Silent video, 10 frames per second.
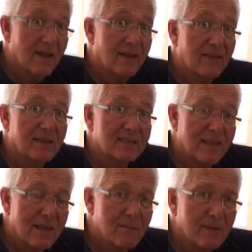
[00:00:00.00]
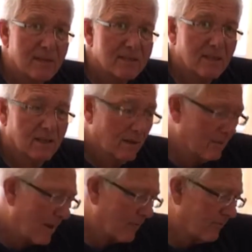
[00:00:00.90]
and then 10 minutes at
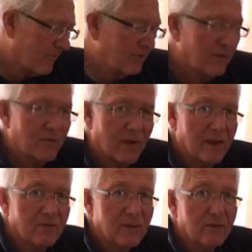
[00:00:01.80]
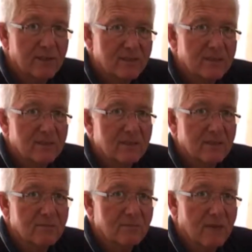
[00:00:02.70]
about 55 degrees.
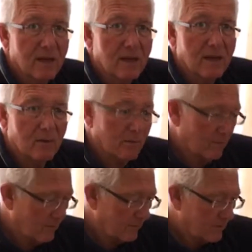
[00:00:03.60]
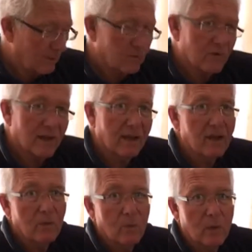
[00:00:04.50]
This tumble dryer
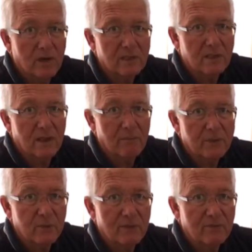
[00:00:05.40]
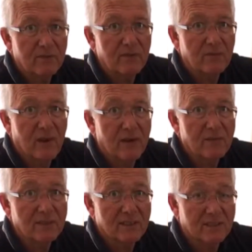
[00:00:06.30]
works at between 55
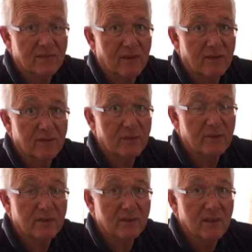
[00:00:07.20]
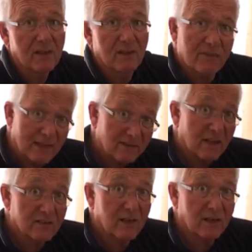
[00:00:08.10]
and 65 degrees. That's
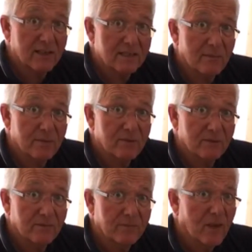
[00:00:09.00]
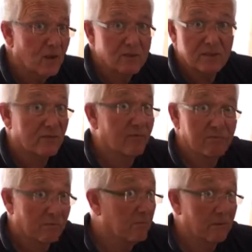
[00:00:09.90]
our target temperature. Hot is
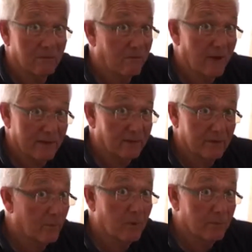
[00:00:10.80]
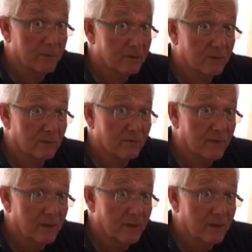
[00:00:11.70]
fine, no problem at all.